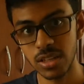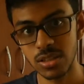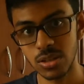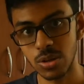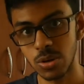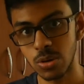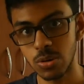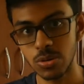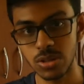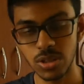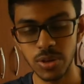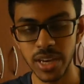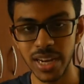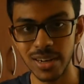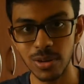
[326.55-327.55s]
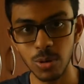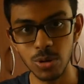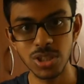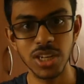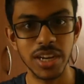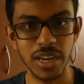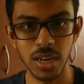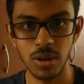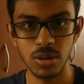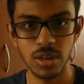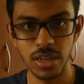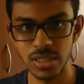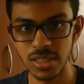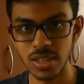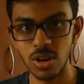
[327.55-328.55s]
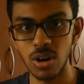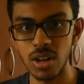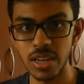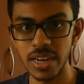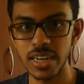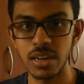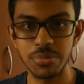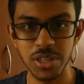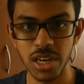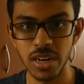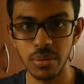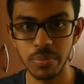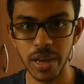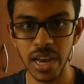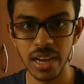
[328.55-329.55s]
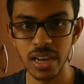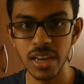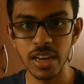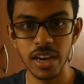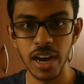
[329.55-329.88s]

So you can go check it out. It's called GitHub Startup Pack.